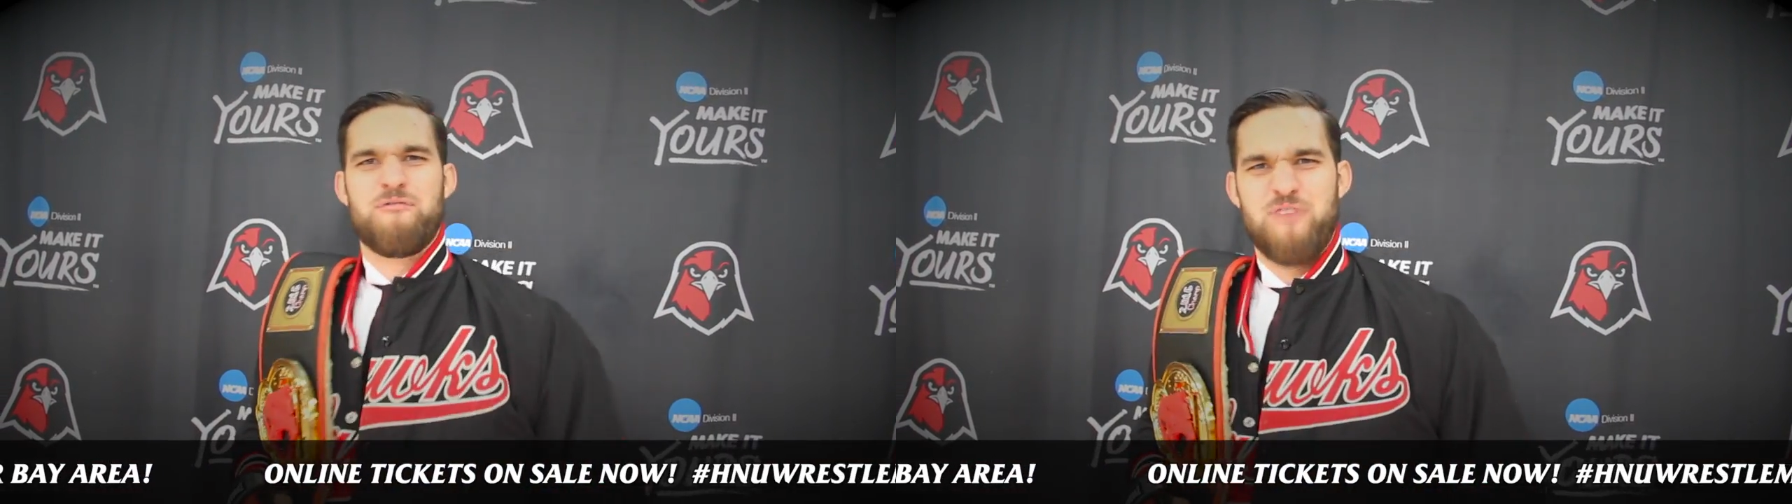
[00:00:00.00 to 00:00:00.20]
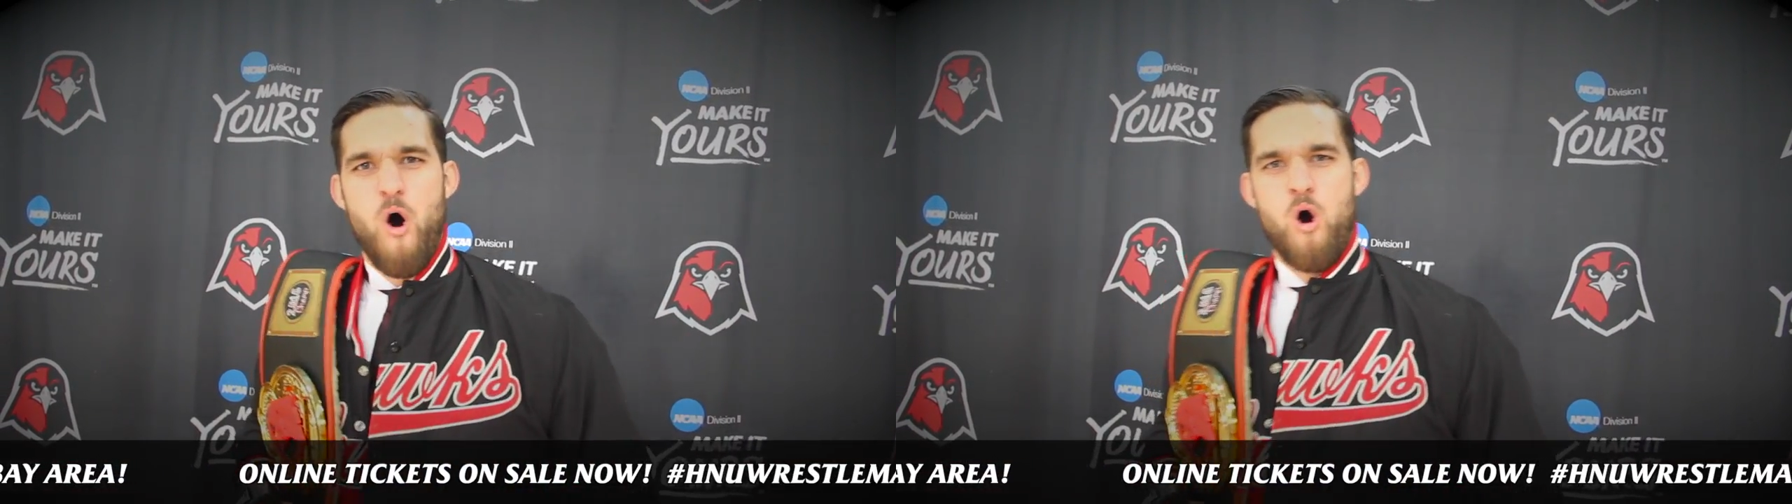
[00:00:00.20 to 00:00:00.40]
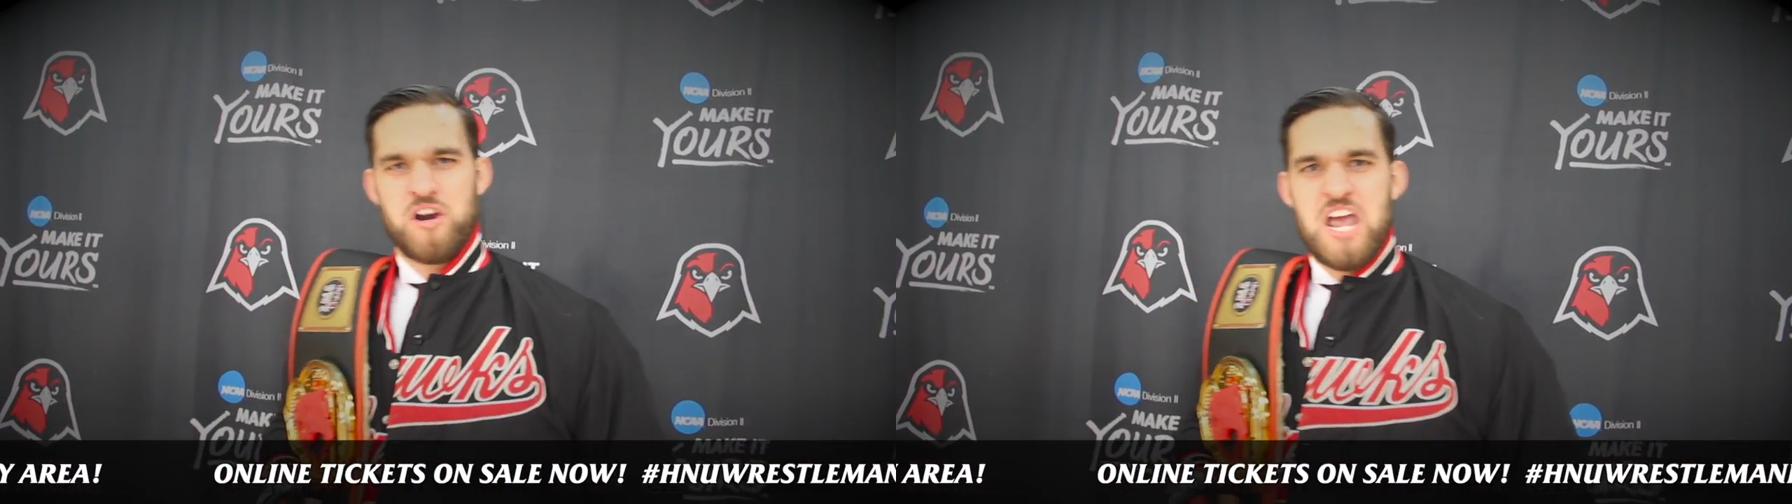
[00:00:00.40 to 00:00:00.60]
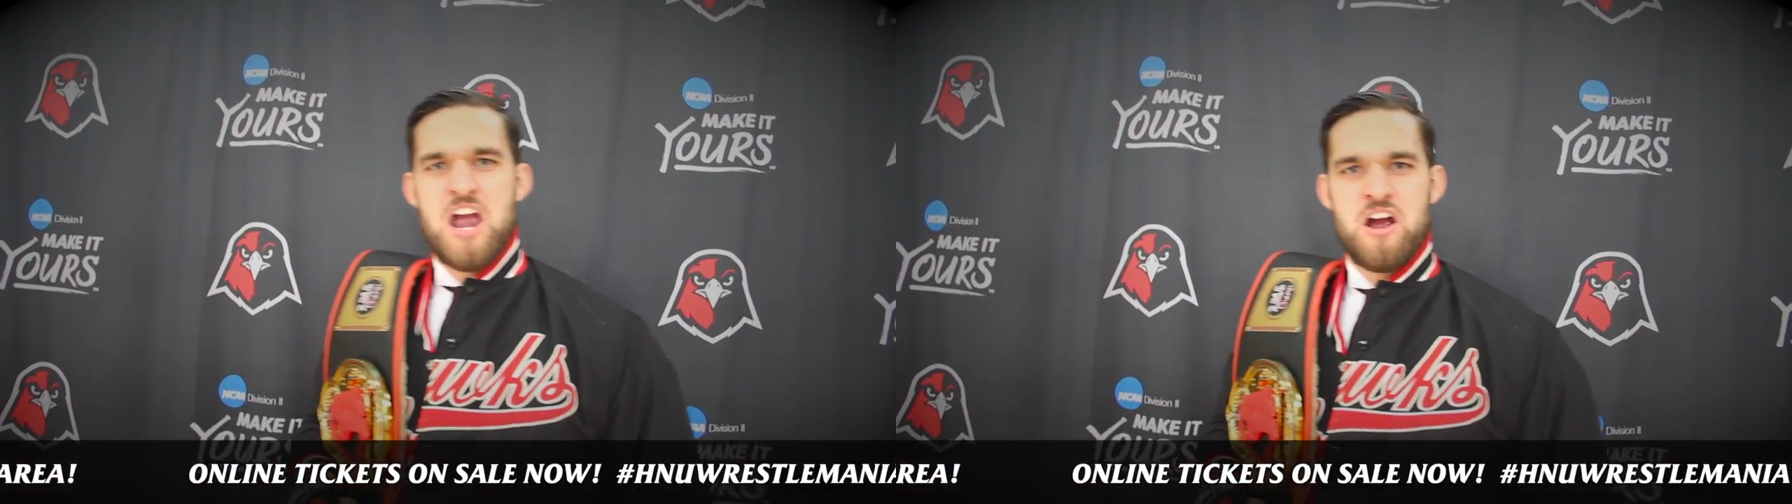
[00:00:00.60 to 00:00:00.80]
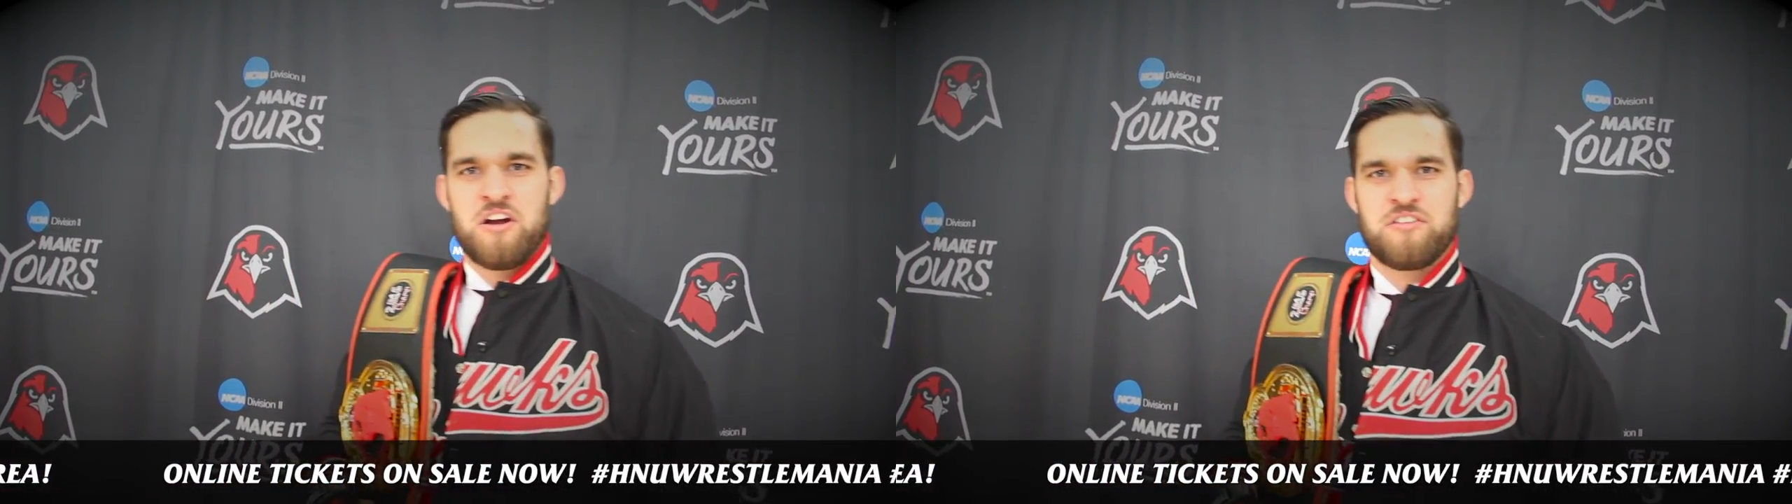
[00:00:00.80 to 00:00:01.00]
4
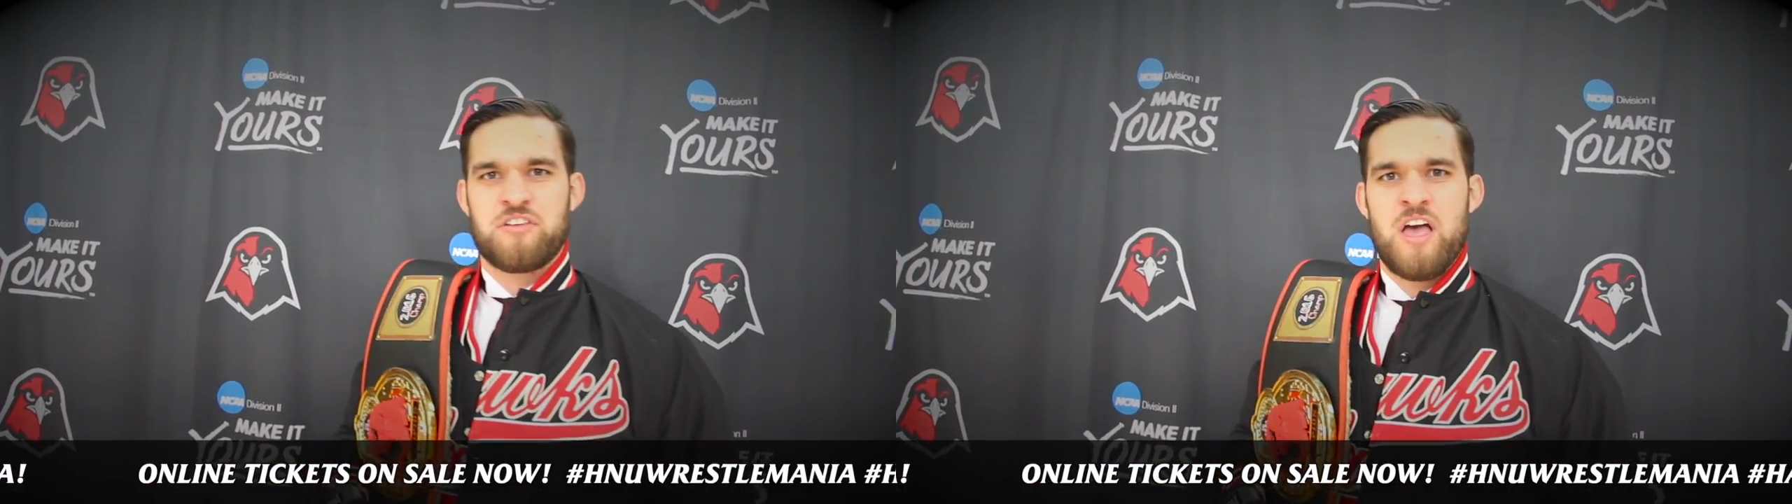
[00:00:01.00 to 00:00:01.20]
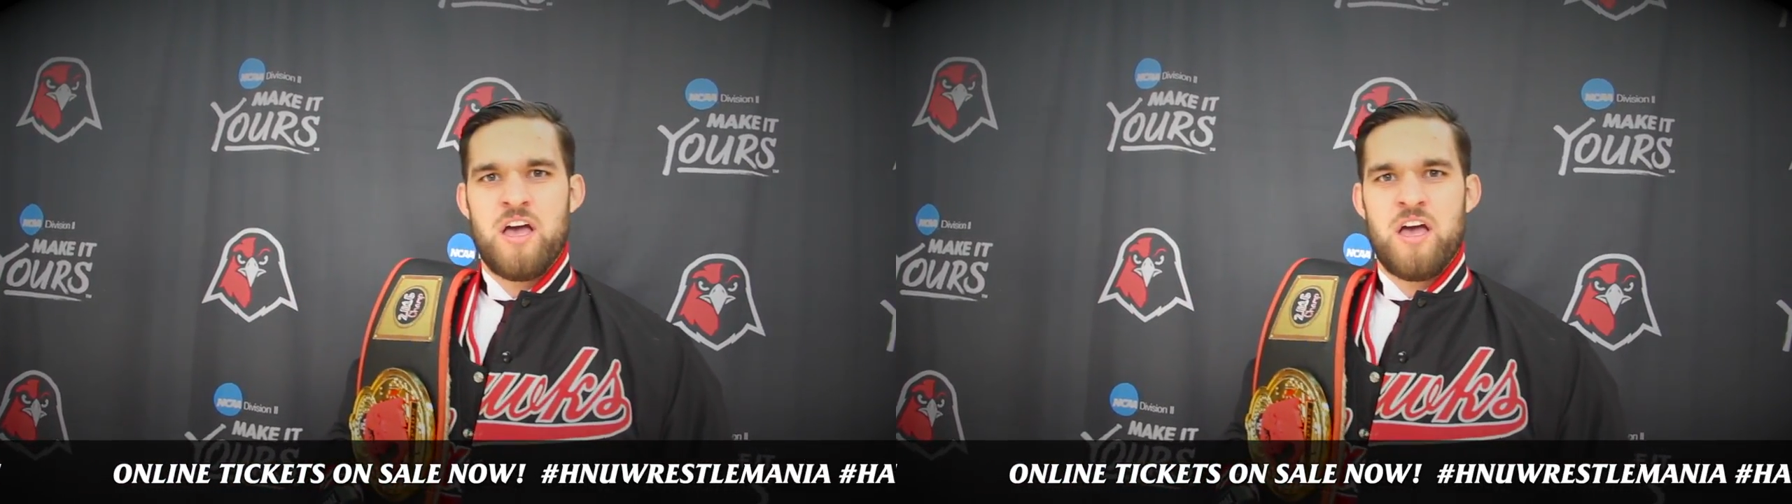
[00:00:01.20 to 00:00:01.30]
years.